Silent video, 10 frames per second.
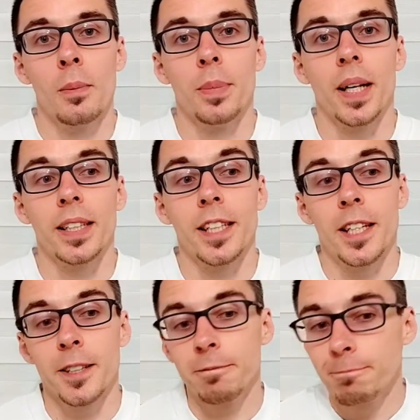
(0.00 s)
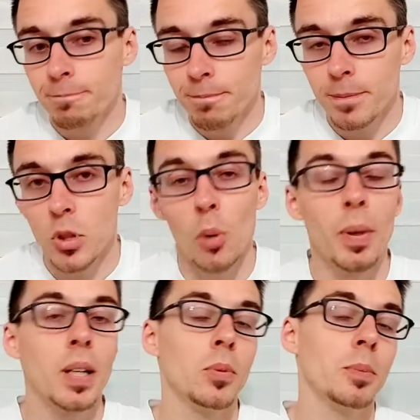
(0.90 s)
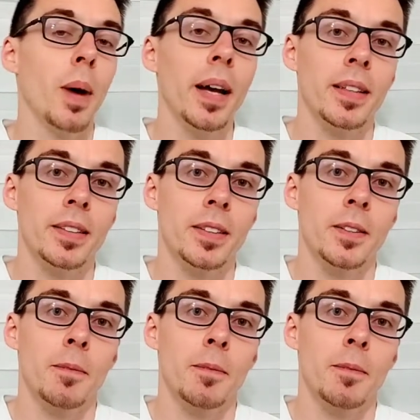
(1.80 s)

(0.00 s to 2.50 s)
But nobody would buy it.